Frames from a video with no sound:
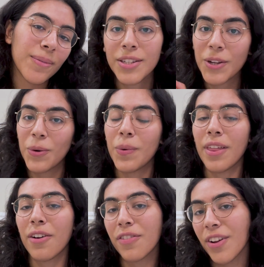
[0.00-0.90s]
So
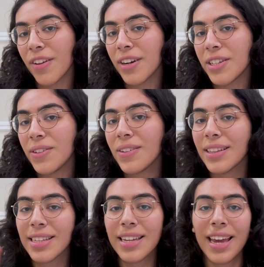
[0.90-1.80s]
without further ado,
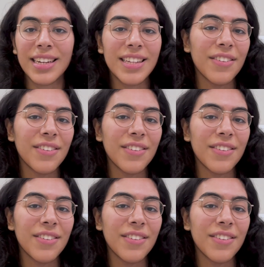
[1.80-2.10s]
let's get into the